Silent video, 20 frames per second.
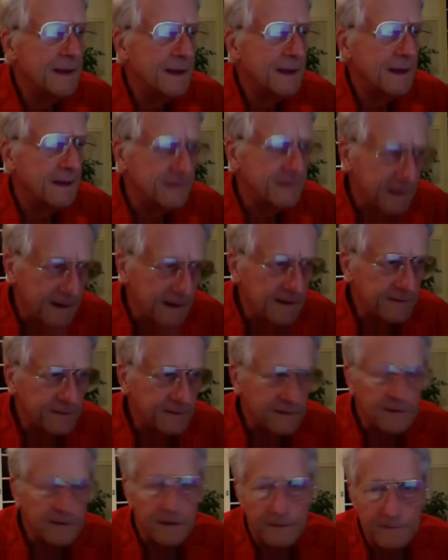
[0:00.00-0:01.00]
a tennis and
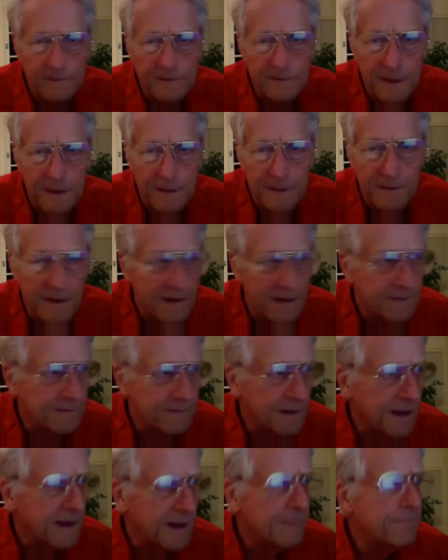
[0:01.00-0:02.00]
country club kind of
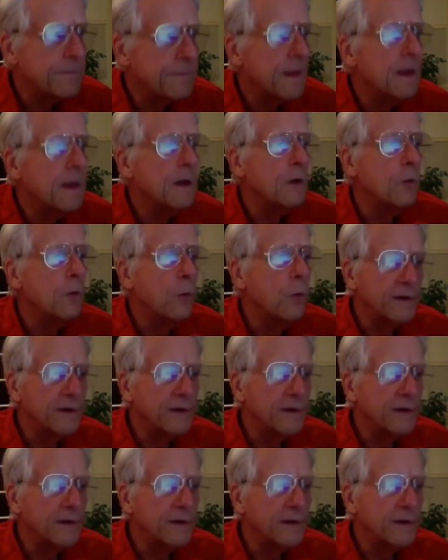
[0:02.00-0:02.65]
guy who wanted